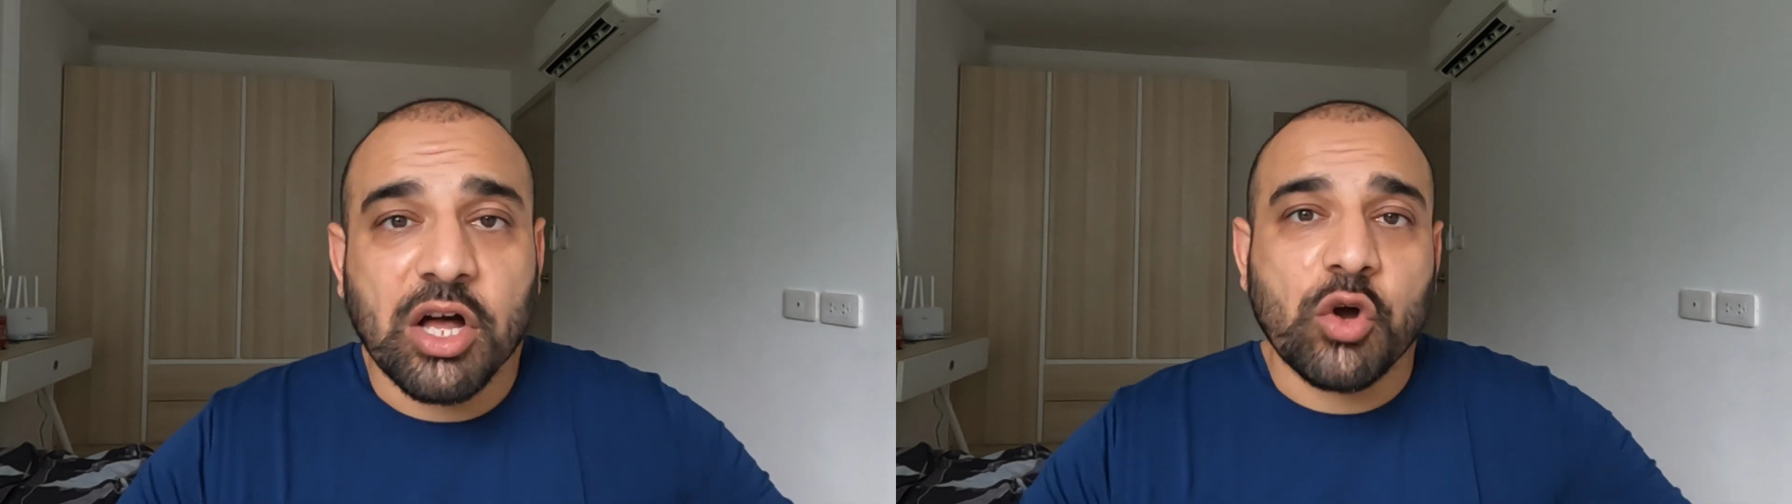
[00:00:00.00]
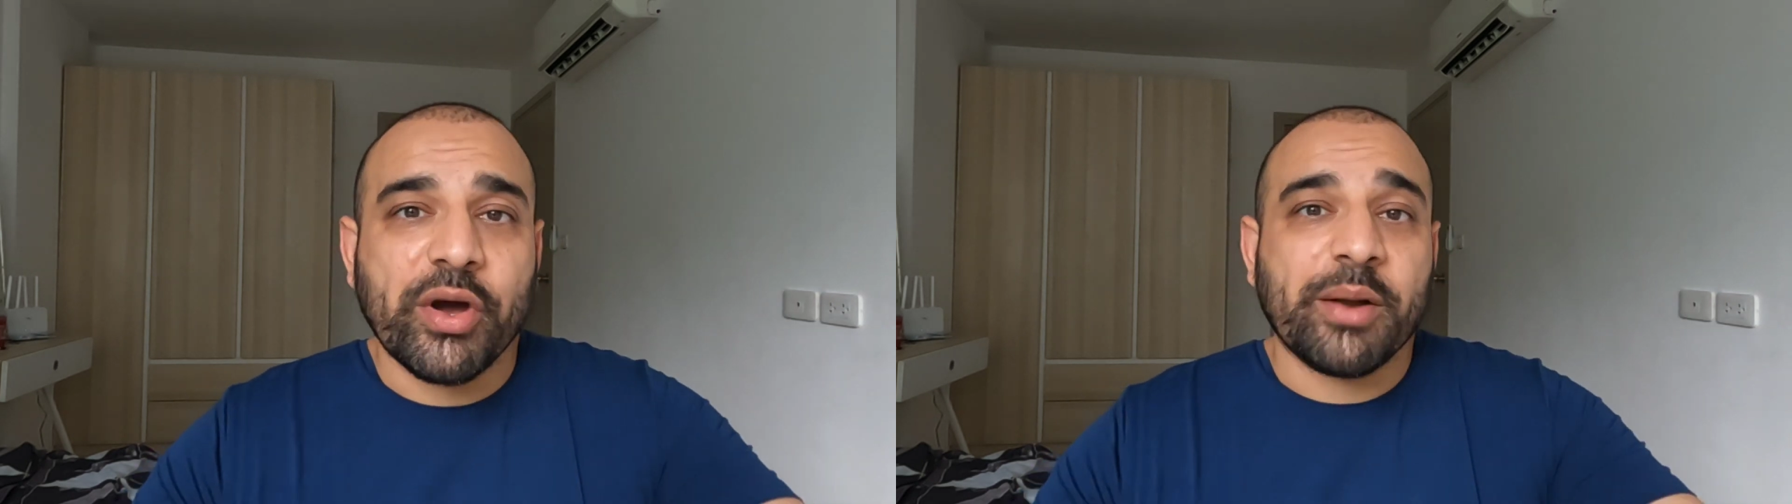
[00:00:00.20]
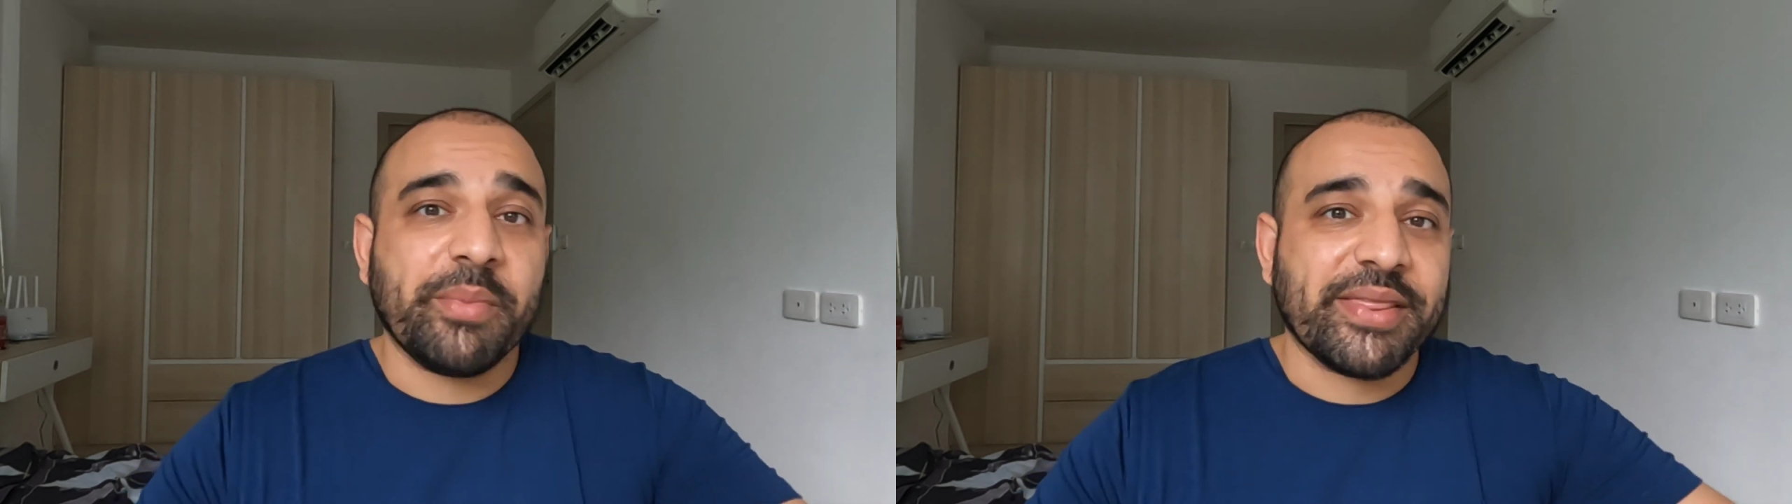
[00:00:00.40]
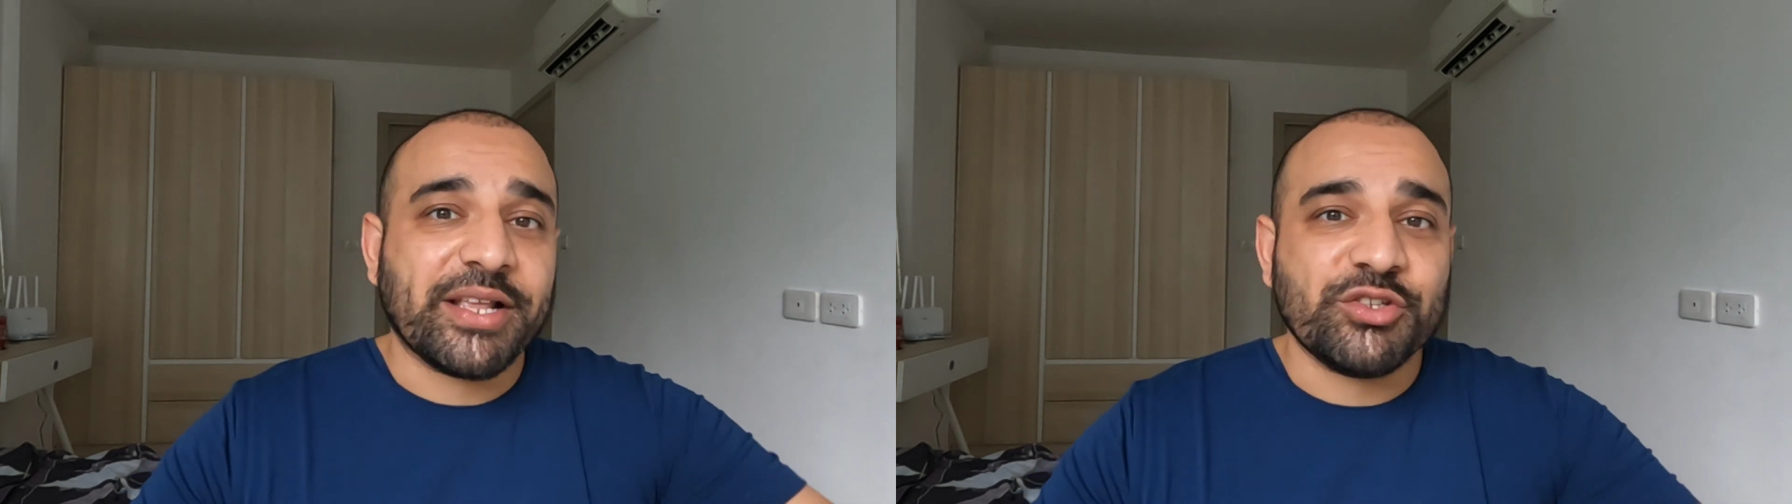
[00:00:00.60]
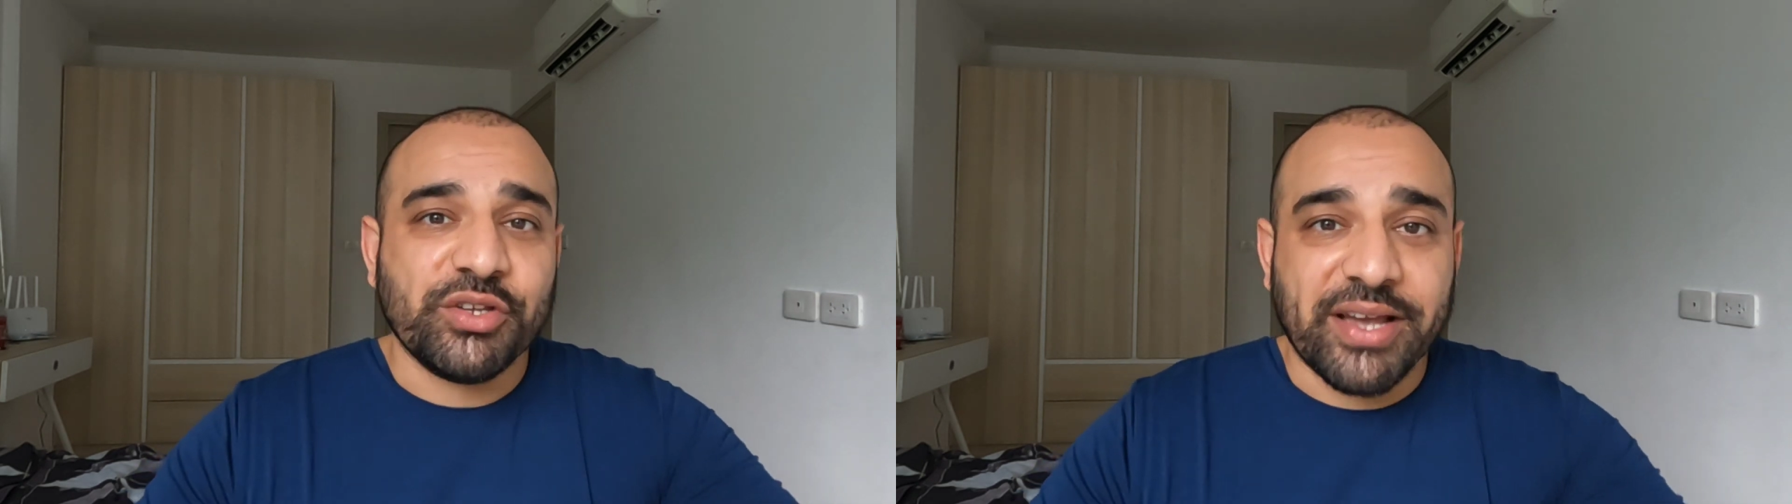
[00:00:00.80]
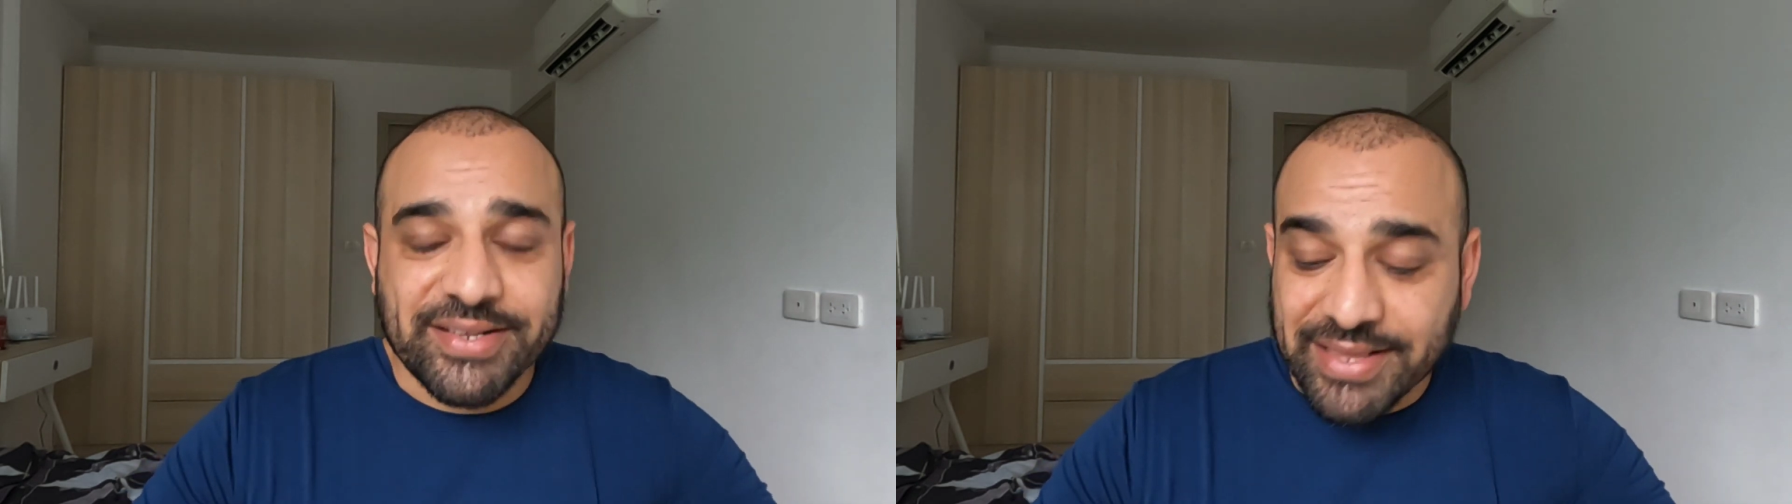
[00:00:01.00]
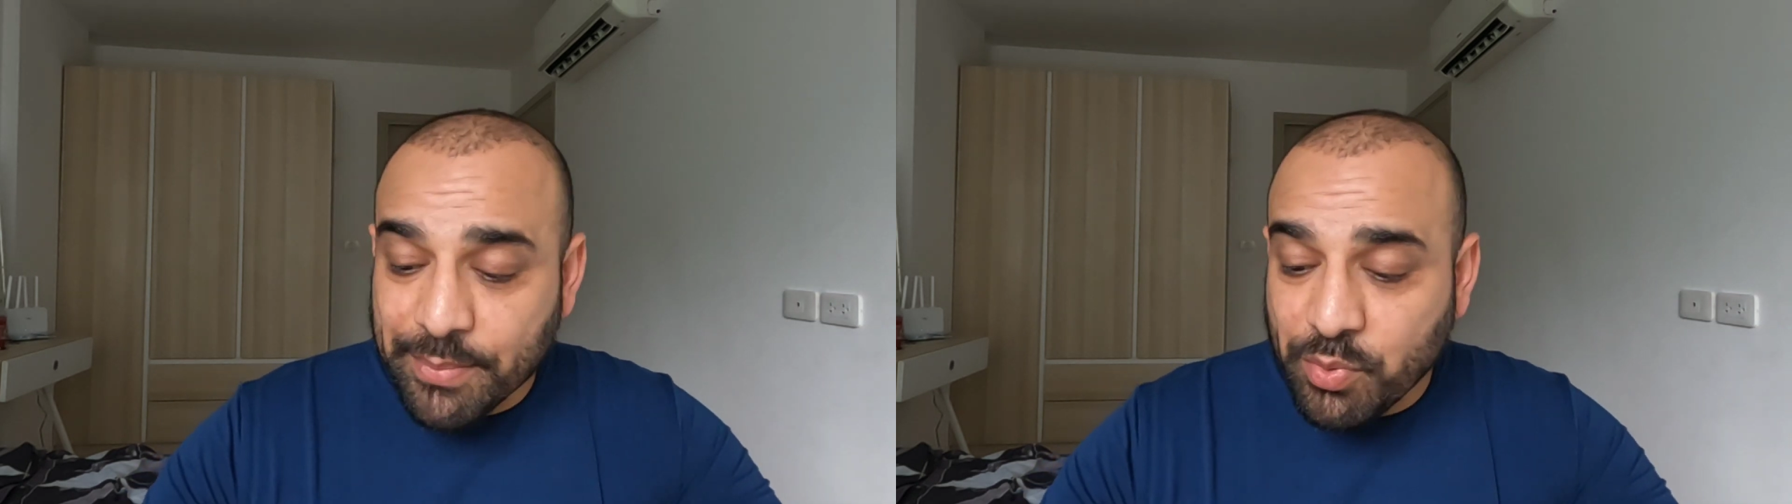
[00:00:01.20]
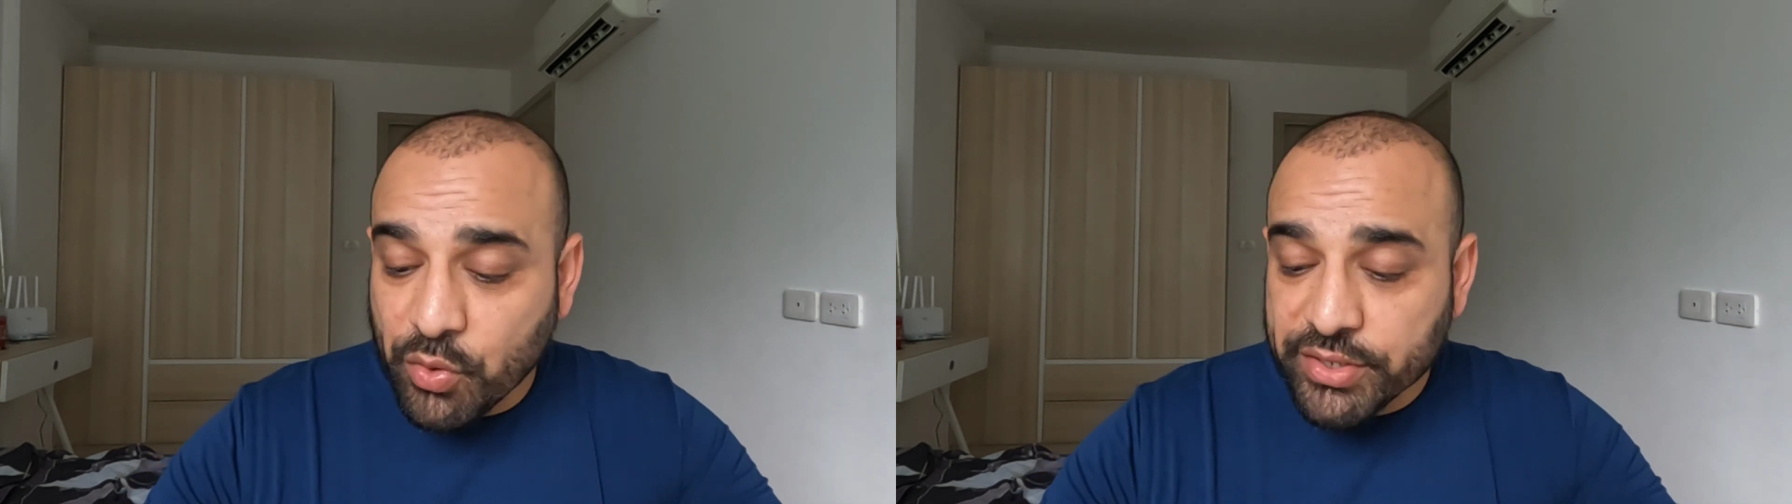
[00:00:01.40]
I'll go ahead and bring that to you guys at
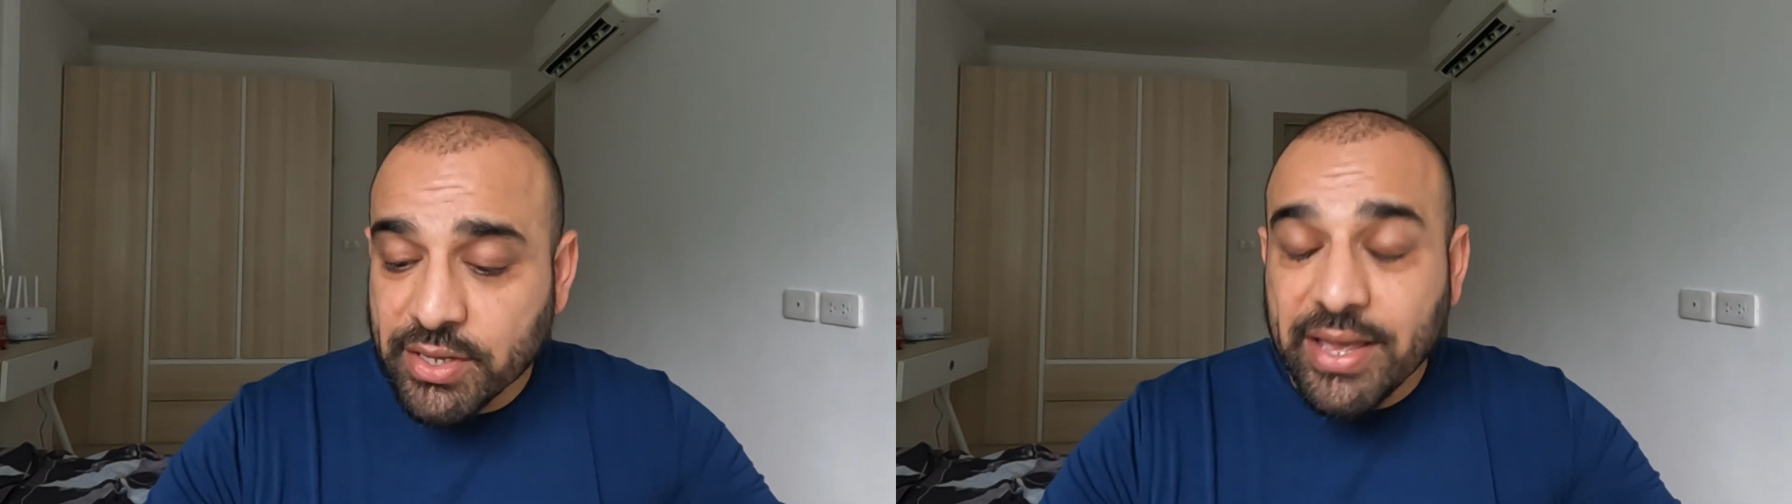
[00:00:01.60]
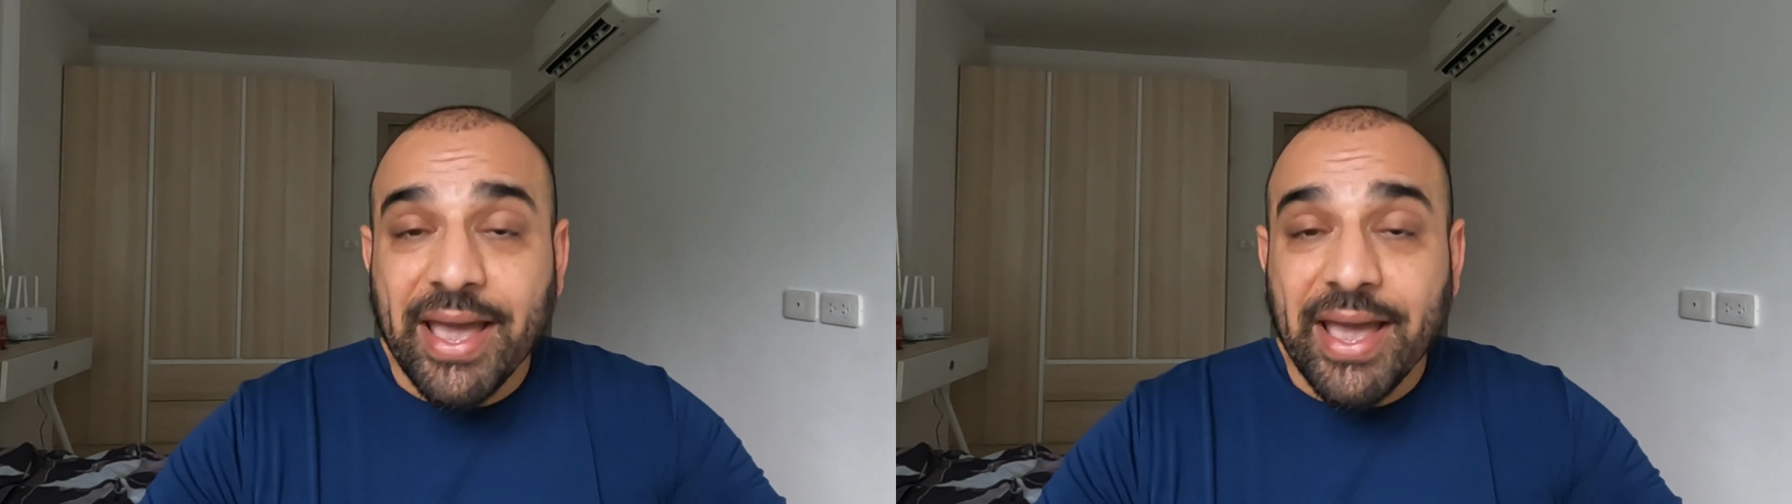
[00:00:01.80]
that point.